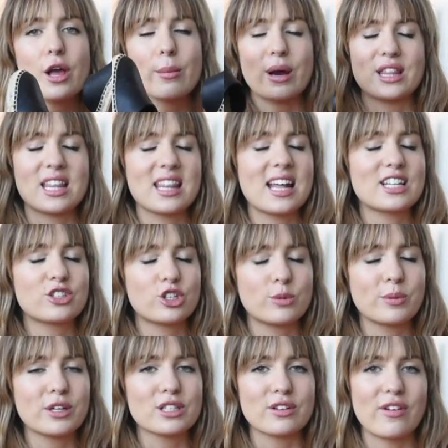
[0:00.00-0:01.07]
I think that's just
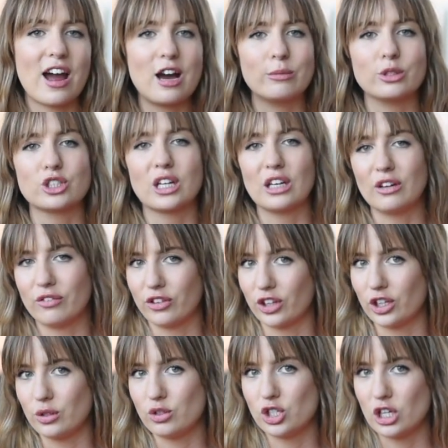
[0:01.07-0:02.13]
because of how much I love the
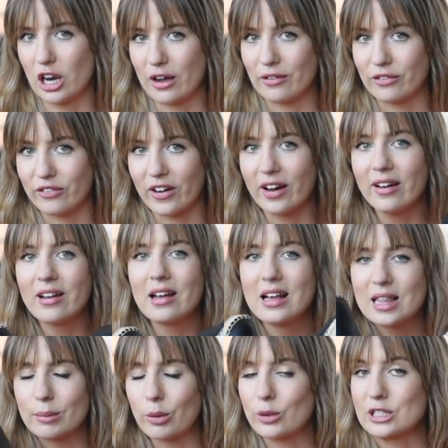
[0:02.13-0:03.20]
Gucci loafer.
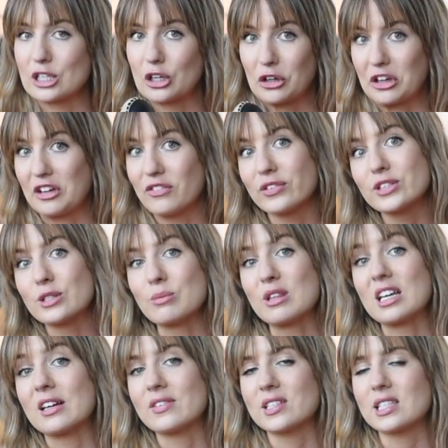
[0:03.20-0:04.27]
I'm always looking for
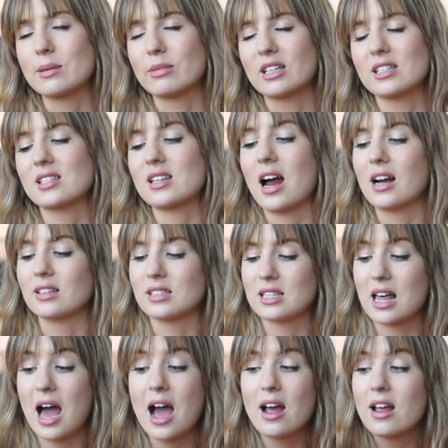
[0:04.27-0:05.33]
something of a similar style to
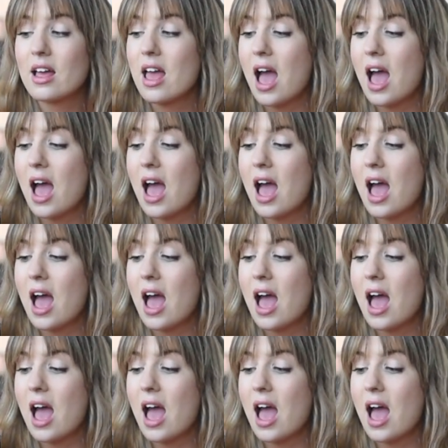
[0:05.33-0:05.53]
that.